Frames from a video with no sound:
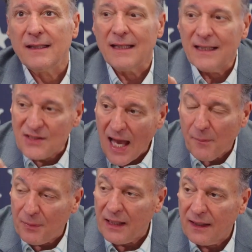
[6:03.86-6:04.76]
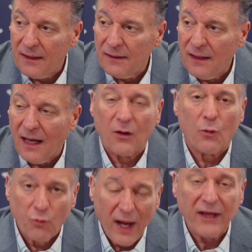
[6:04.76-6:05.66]
is happening on a
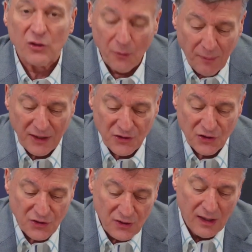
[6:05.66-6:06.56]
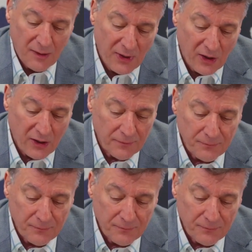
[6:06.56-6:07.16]
regular basis in America.